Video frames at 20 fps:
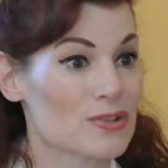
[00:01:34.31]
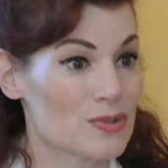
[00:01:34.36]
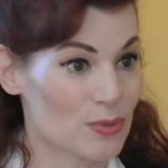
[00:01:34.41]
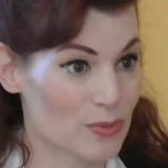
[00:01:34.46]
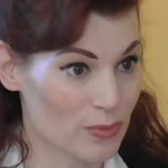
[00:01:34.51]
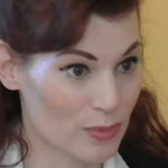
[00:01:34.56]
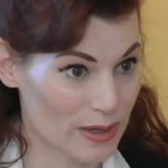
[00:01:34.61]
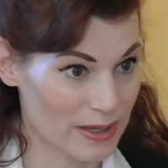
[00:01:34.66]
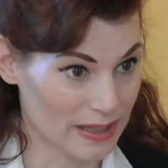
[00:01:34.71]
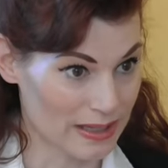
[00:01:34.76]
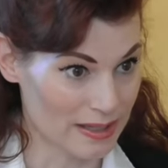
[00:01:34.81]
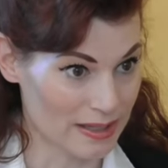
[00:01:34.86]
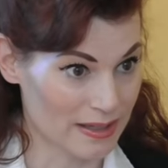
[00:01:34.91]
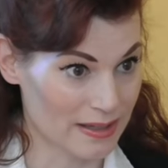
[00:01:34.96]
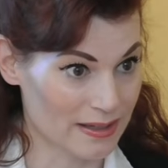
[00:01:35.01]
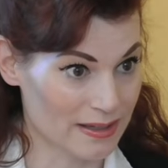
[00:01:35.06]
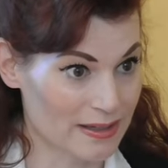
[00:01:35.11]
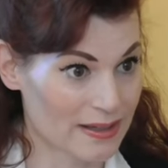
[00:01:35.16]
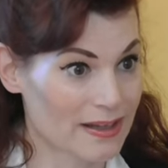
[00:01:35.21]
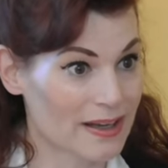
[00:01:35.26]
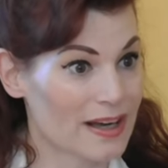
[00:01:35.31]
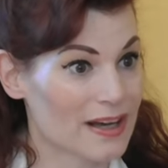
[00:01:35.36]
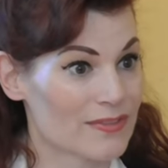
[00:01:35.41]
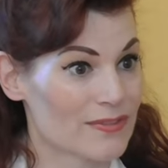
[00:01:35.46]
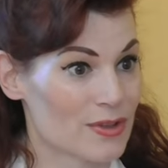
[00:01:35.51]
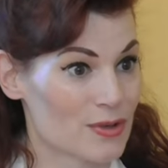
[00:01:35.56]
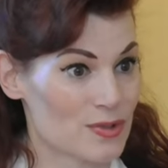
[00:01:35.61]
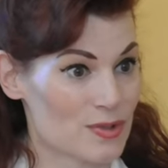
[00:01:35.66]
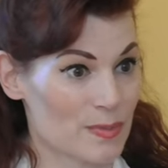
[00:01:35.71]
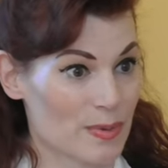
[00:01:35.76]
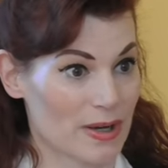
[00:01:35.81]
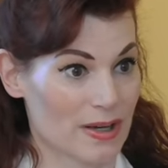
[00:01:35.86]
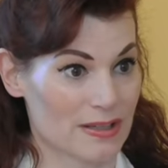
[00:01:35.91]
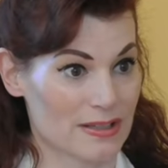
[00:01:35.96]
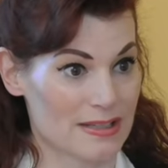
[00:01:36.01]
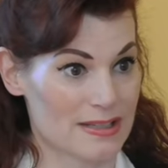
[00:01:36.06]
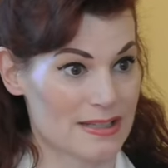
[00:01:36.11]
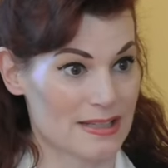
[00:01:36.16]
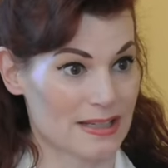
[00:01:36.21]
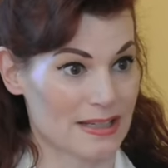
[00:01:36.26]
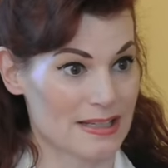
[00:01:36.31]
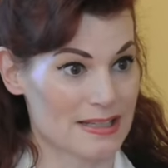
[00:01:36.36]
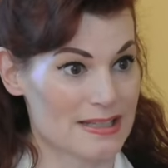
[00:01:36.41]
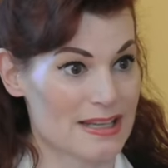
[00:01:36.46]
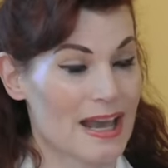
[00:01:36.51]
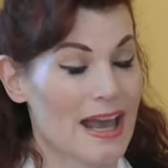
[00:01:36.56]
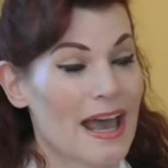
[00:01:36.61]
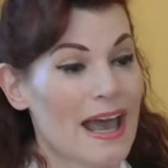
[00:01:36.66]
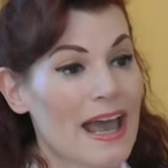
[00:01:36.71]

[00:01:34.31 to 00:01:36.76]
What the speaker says: 20 of those policies.